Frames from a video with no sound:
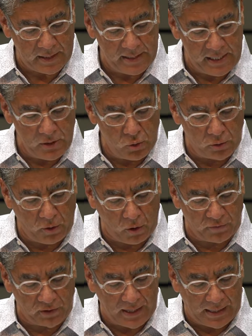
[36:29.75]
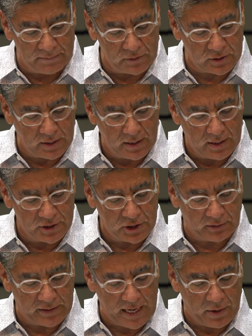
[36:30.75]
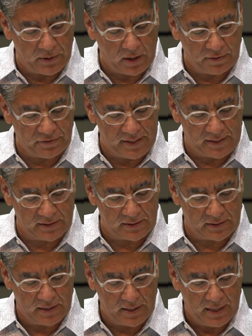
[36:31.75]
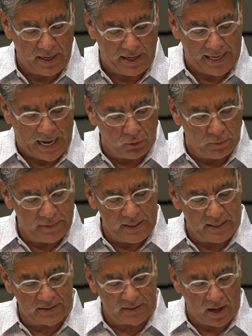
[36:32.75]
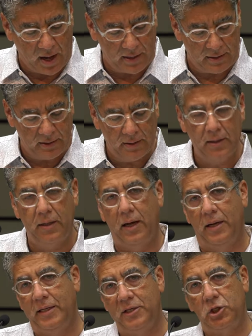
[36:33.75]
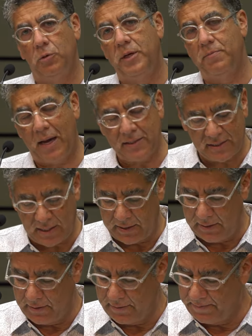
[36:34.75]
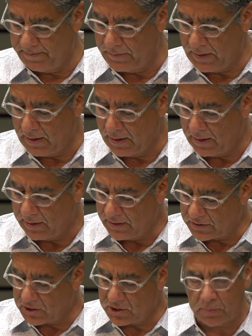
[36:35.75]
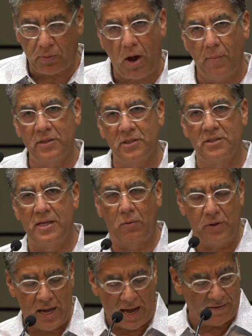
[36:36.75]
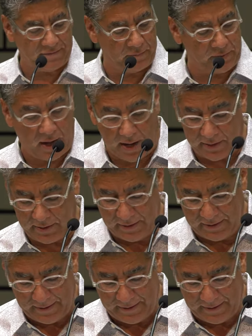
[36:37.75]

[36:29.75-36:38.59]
He who overcomes shall inherit all things, and I will be his God, and he shall be my son. This is the promises that we have from God.